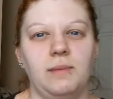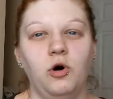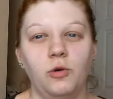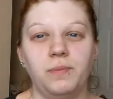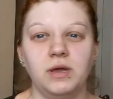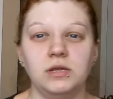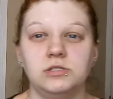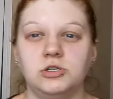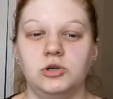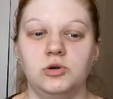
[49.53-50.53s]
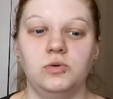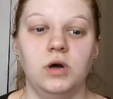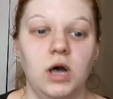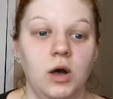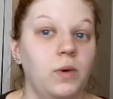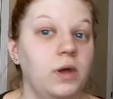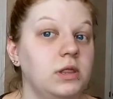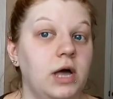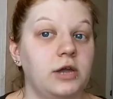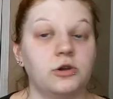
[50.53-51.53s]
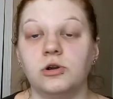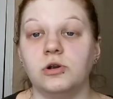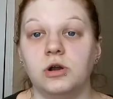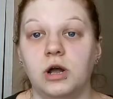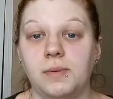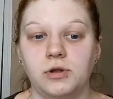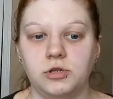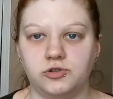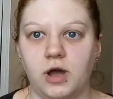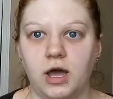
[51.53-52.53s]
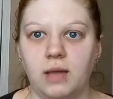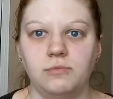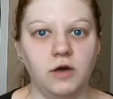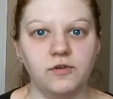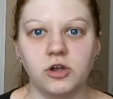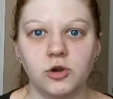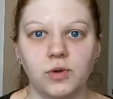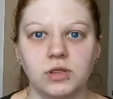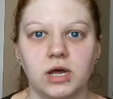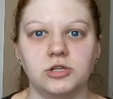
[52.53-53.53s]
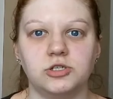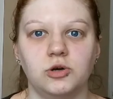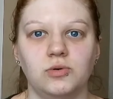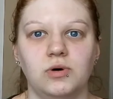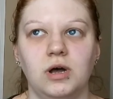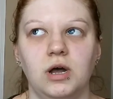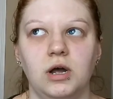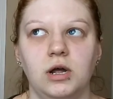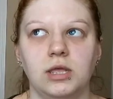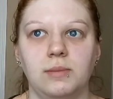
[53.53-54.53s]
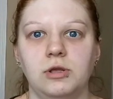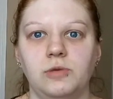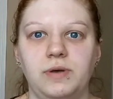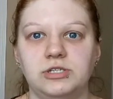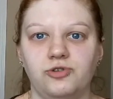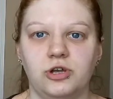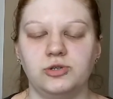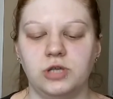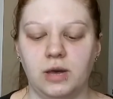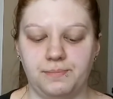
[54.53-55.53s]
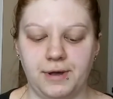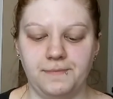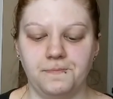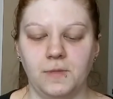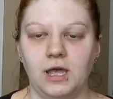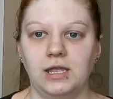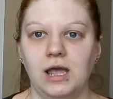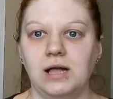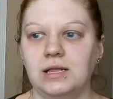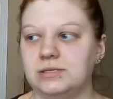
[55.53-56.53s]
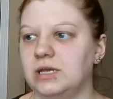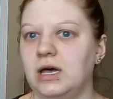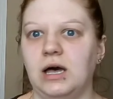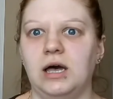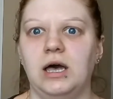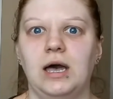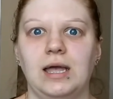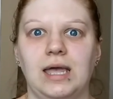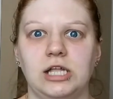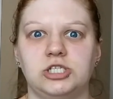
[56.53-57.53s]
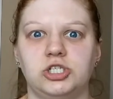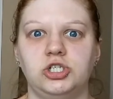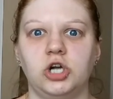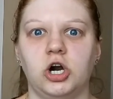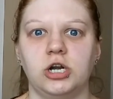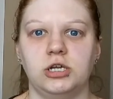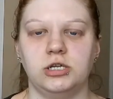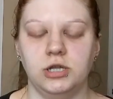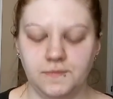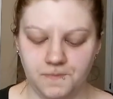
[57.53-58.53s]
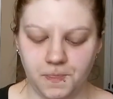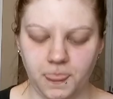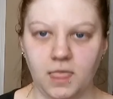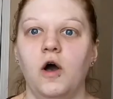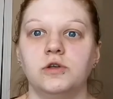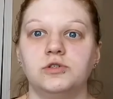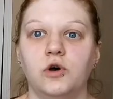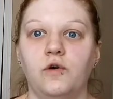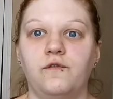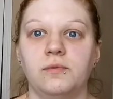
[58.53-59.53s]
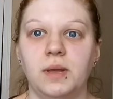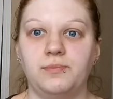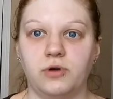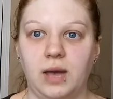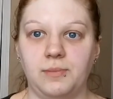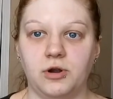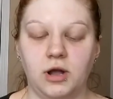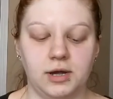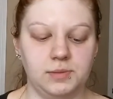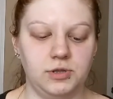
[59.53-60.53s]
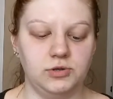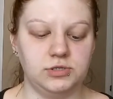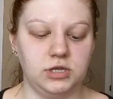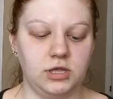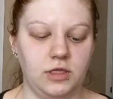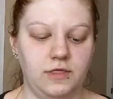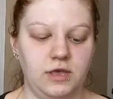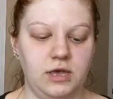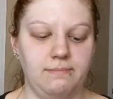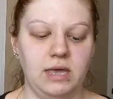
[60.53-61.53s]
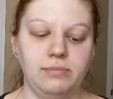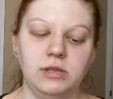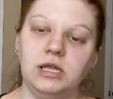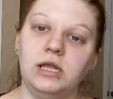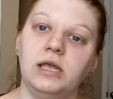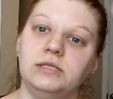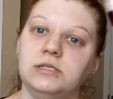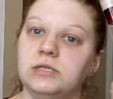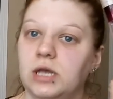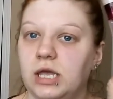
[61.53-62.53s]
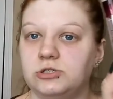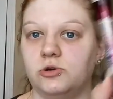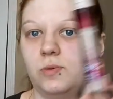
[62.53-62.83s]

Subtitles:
I'm hoping to do wing liner. I'm going to try. I'm not very good at wing liner, so give me a little peace and grace with that. But yeah, let's get started. So for my primer, I'm going to be using the Maybelline Instant Age